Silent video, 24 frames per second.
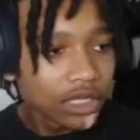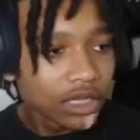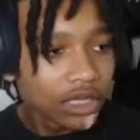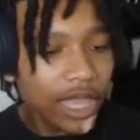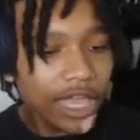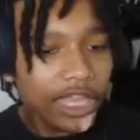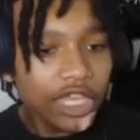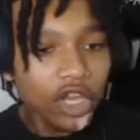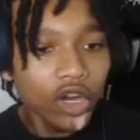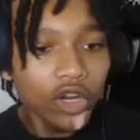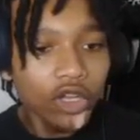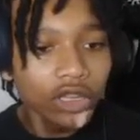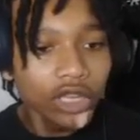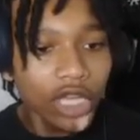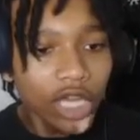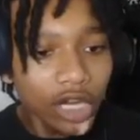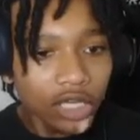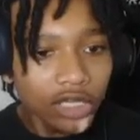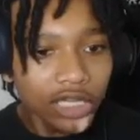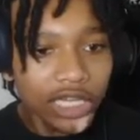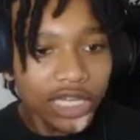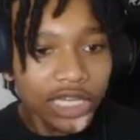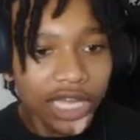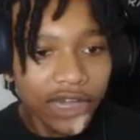Like you're
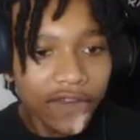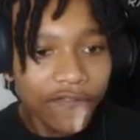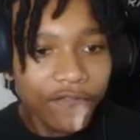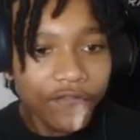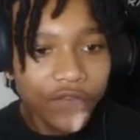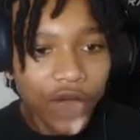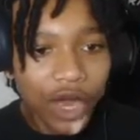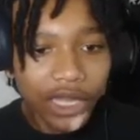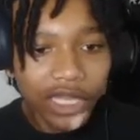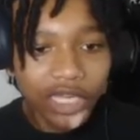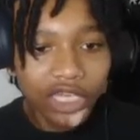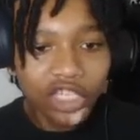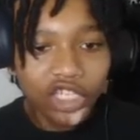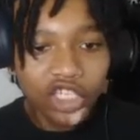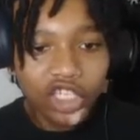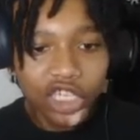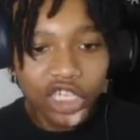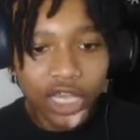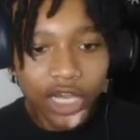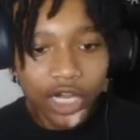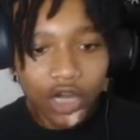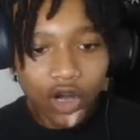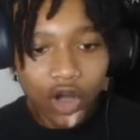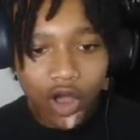literally getting fucking
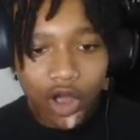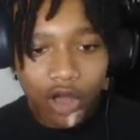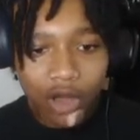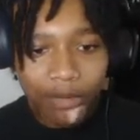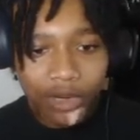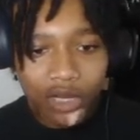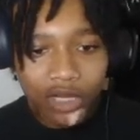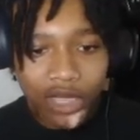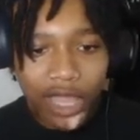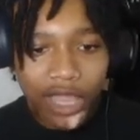shitted on, bro.